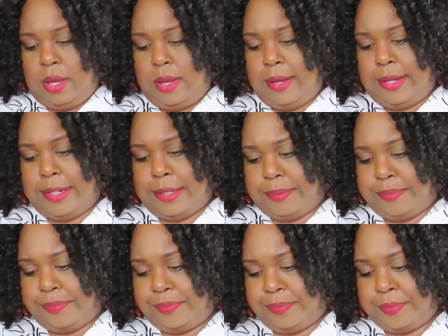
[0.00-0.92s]

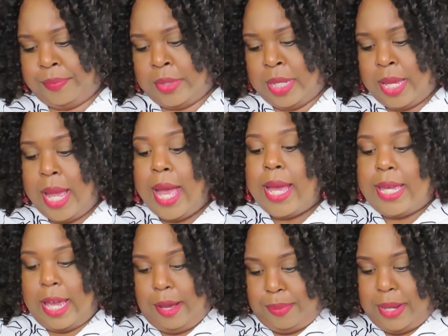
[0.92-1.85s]
Um,
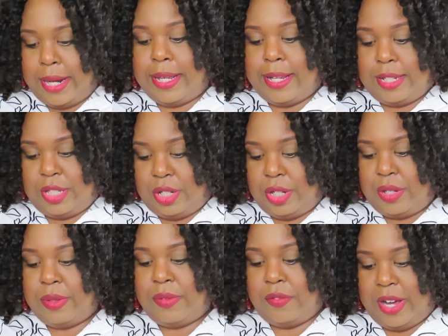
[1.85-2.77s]
yeah,
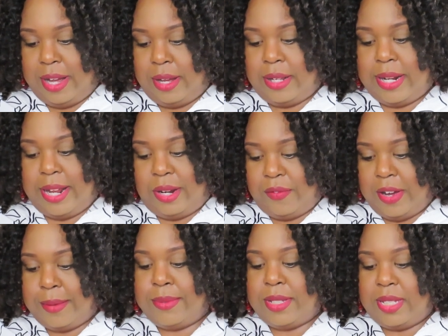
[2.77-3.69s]
polyester,
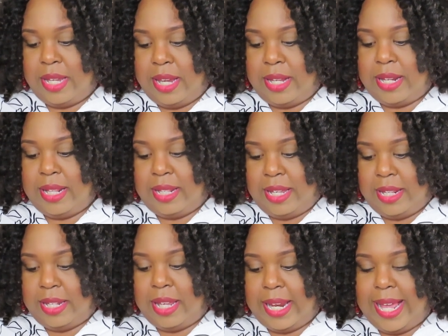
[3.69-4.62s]
95%, uh, and
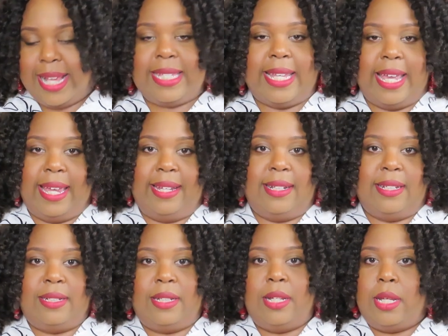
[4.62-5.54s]
then the elastane.
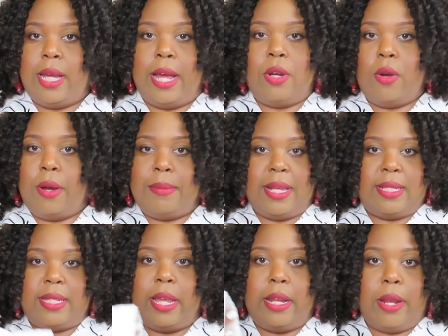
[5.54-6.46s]
I know I'm
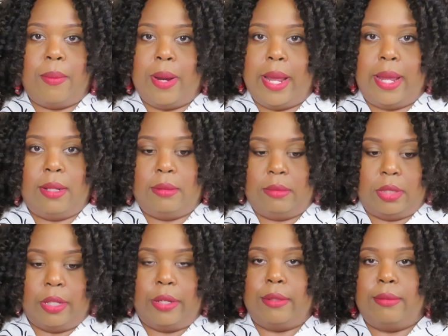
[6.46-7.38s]
not saying that right,
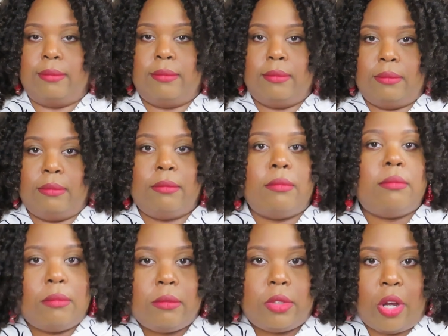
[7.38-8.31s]
so
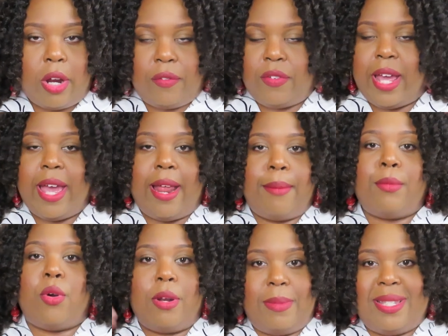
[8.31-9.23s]
sorry for that.
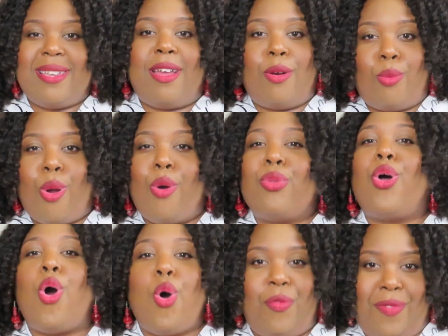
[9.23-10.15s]
I'm going to be saying it wrong
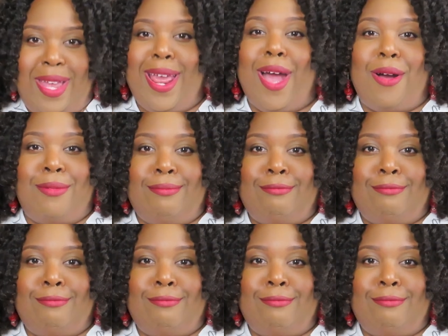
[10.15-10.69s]
the whole video.